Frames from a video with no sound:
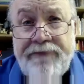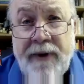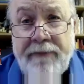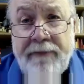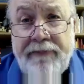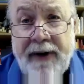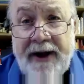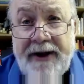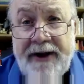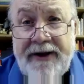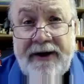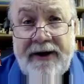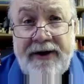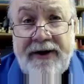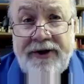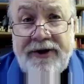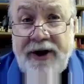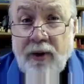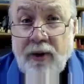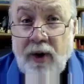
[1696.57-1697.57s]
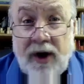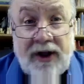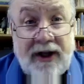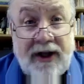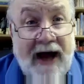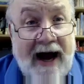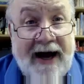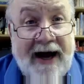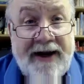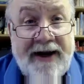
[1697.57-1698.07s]
But there were a
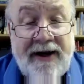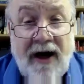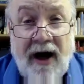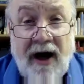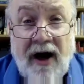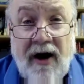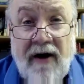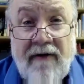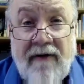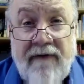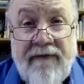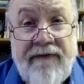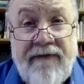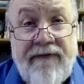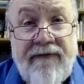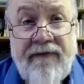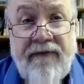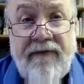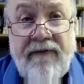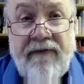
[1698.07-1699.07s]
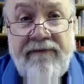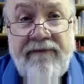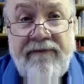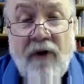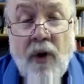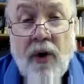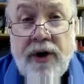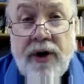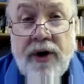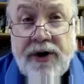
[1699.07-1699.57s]
lot of
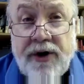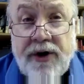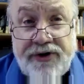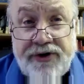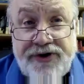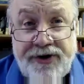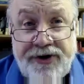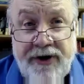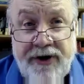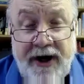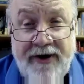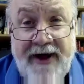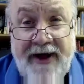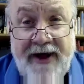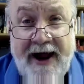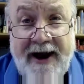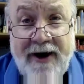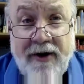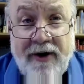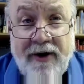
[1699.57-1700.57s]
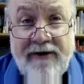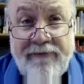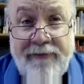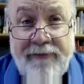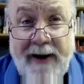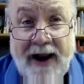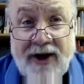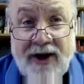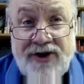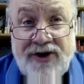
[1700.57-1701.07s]
foreigners in that area of
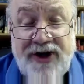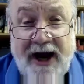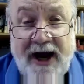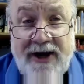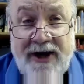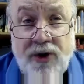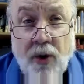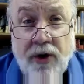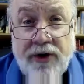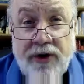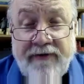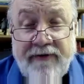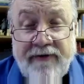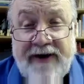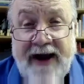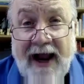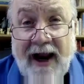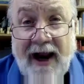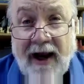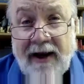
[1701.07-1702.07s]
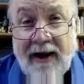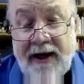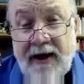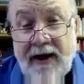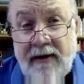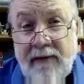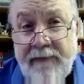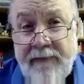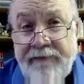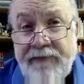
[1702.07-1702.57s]
Palestine, north of Galilee,
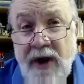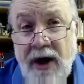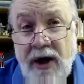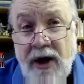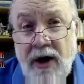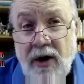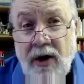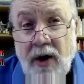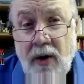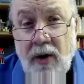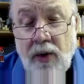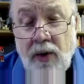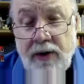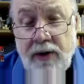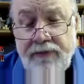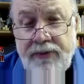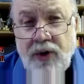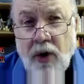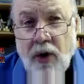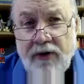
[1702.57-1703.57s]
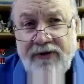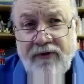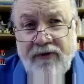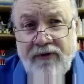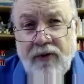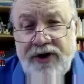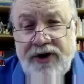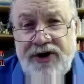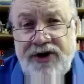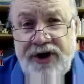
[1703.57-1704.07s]
north of
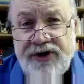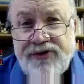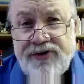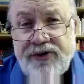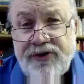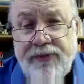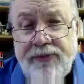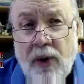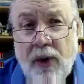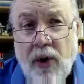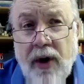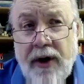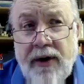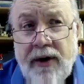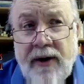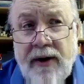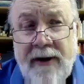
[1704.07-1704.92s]
where Jesus was born.